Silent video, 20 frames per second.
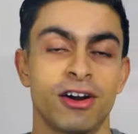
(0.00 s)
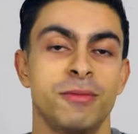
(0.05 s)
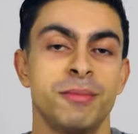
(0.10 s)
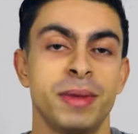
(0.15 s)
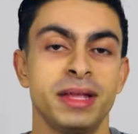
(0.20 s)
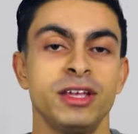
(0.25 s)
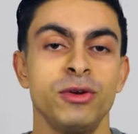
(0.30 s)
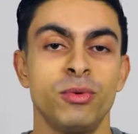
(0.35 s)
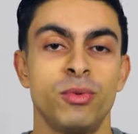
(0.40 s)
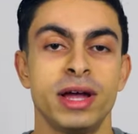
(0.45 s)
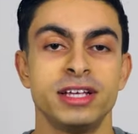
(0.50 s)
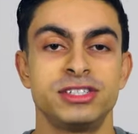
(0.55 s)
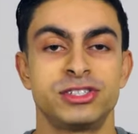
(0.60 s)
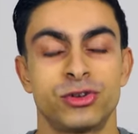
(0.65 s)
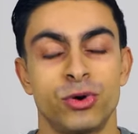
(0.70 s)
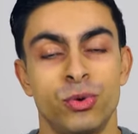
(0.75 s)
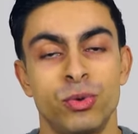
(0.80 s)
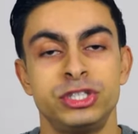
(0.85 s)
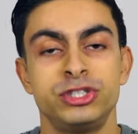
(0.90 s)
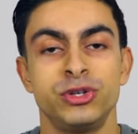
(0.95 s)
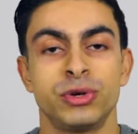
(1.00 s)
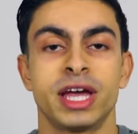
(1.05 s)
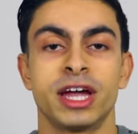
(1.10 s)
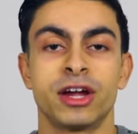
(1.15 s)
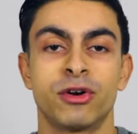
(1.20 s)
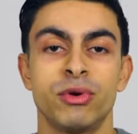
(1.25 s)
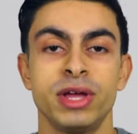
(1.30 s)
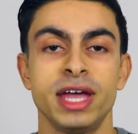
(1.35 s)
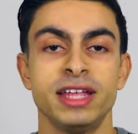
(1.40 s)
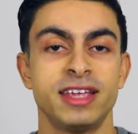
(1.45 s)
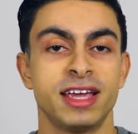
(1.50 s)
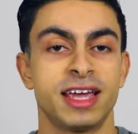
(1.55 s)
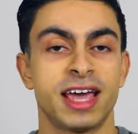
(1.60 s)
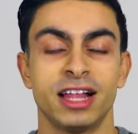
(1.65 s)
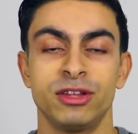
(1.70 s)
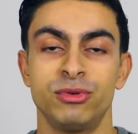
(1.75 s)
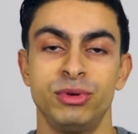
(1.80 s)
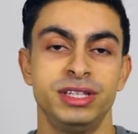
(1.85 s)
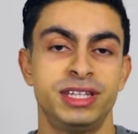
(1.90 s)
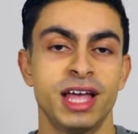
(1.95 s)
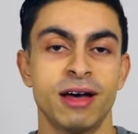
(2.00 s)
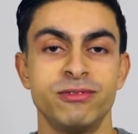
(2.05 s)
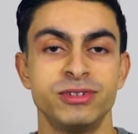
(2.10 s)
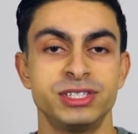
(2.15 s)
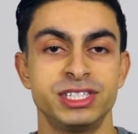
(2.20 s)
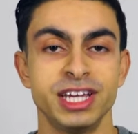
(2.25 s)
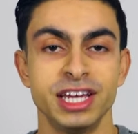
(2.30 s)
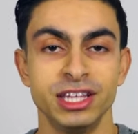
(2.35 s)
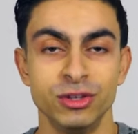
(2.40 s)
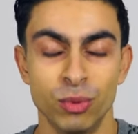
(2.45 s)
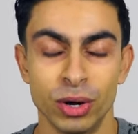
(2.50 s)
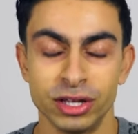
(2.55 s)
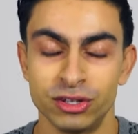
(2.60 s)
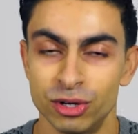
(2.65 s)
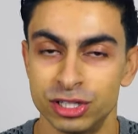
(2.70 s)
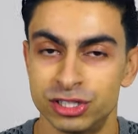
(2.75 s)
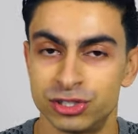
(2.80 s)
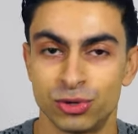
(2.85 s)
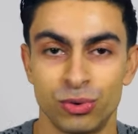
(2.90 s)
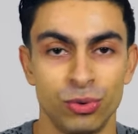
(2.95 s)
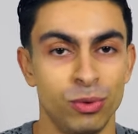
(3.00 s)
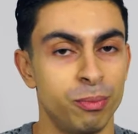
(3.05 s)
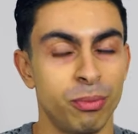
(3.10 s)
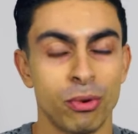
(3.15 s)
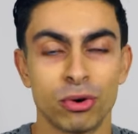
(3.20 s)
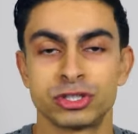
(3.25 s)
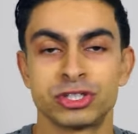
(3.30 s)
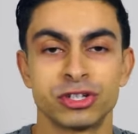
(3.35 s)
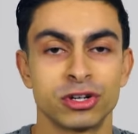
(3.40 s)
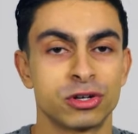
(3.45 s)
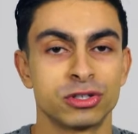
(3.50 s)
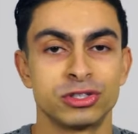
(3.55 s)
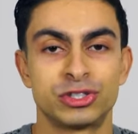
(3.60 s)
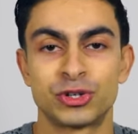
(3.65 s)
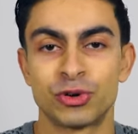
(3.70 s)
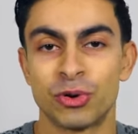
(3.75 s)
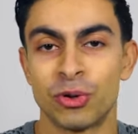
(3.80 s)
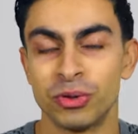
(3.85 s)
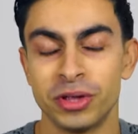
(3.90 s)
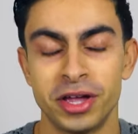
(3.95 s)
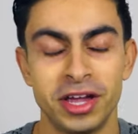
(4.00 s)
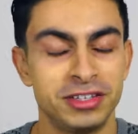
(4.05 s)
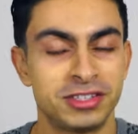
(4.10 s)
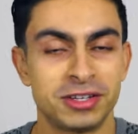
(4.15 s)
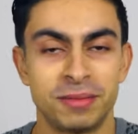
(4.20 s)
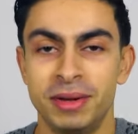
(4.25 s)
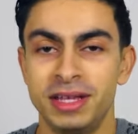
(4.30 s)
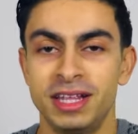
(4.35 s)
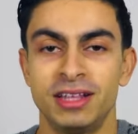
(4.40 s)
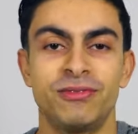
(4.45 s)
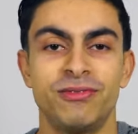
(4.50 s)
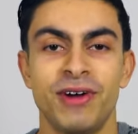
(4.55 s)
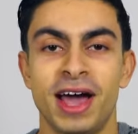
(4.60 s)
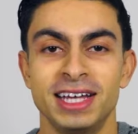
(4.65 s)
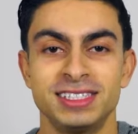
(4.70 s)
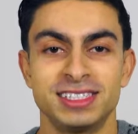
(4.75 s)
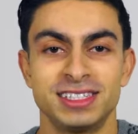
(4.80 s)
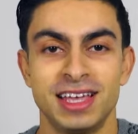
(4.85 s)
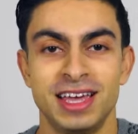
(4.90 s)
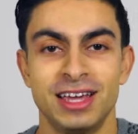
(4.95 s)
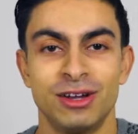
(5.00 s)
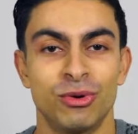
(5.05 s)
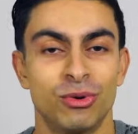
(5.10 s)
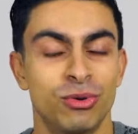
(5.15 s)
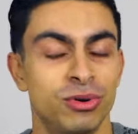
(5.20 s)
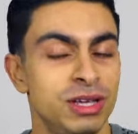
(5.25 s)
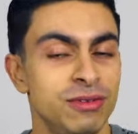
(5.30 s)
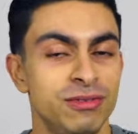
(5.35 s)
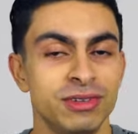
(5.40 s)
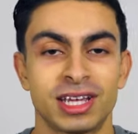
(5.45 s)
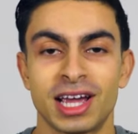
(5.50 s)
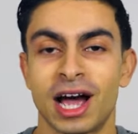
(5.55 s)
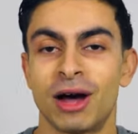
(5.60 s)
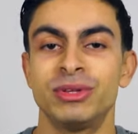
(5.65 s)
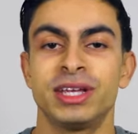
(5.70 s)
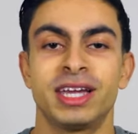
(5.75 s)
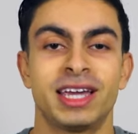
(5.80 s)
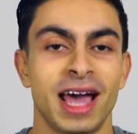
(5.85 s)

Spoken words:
are many ways through which you can create a calorie deficit, whether it's through portion control, intermittent fasting, or even counting